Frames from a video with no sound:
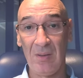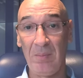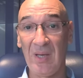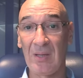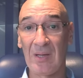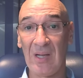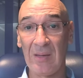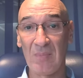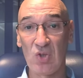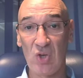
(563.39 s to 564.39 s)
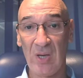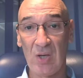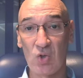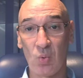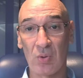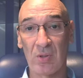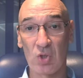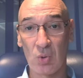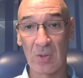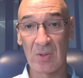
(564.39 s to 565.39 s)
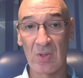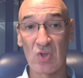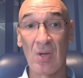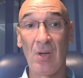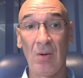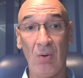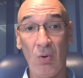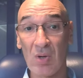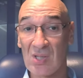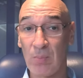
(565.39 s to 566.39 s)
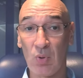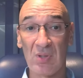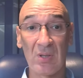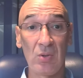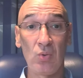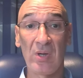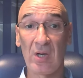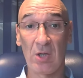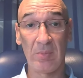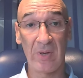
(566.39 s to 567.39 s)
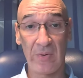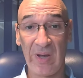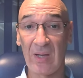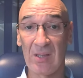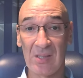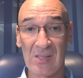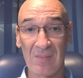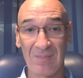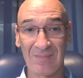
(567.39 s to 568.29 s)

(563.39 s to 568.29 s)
be it climate change, water shortage, or supporting new economic realities.